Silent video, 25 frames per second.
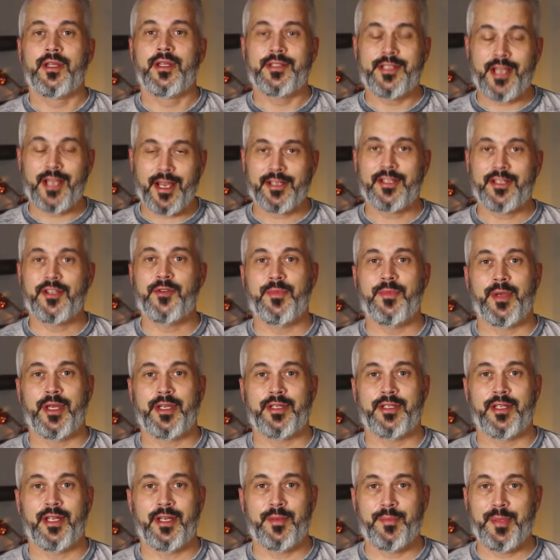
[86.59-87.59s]

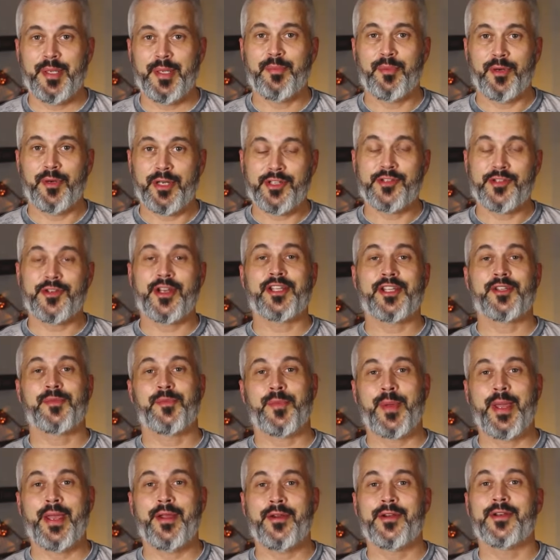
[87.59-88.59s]
document and be pretty
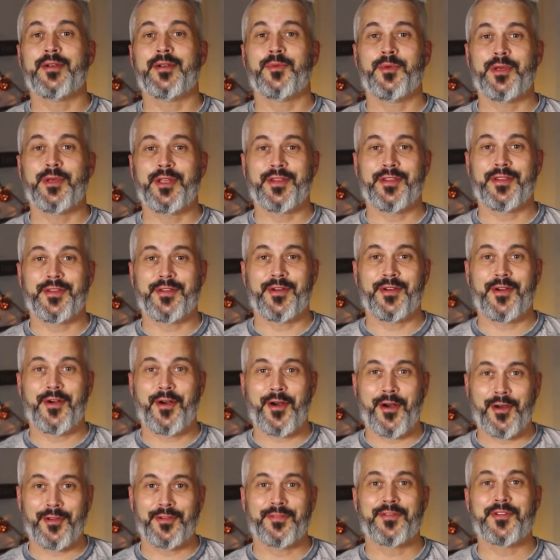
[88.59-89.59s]
transparent with
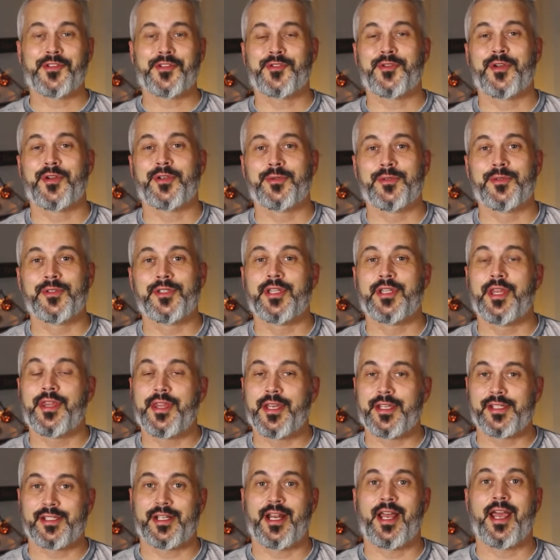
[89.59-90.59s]
all of the struggles and the
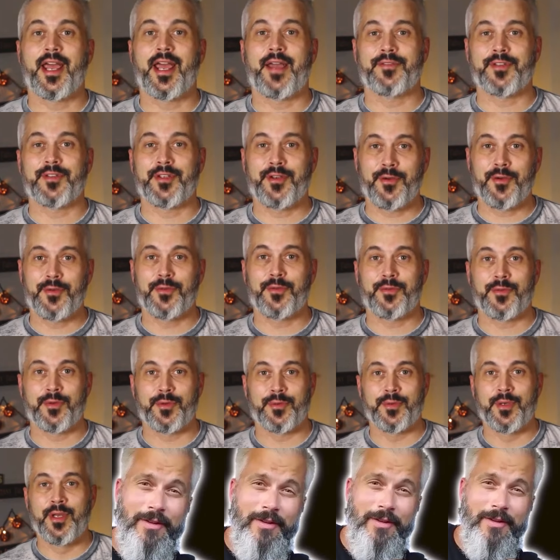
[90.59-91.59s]
things that I have to go through.